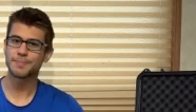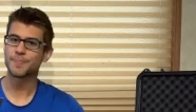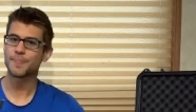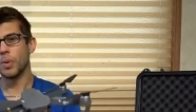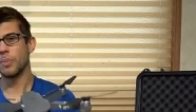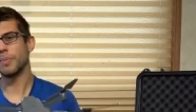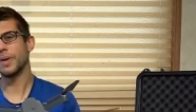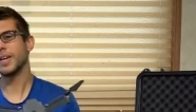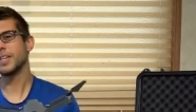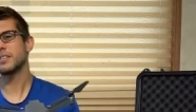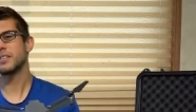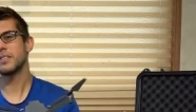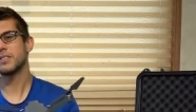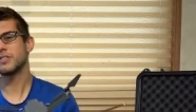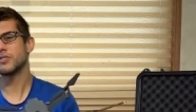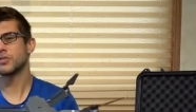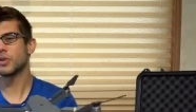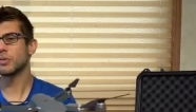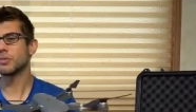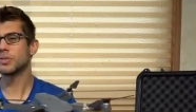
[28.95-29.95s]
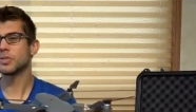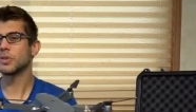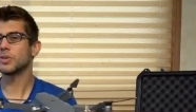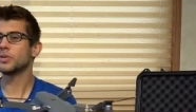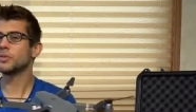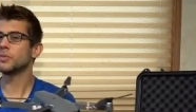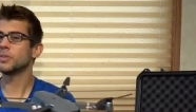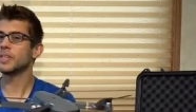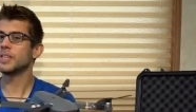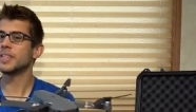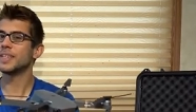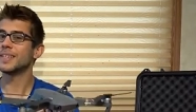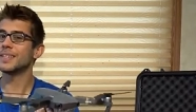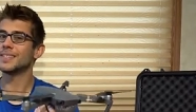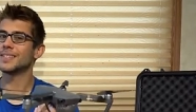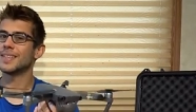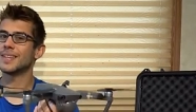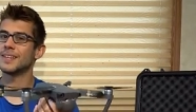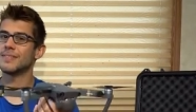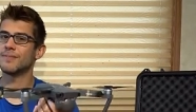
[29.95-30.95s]
What makes this drone so unique
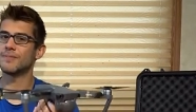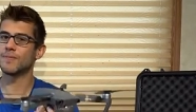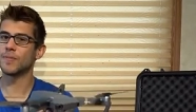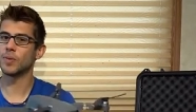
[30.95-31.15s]
is that it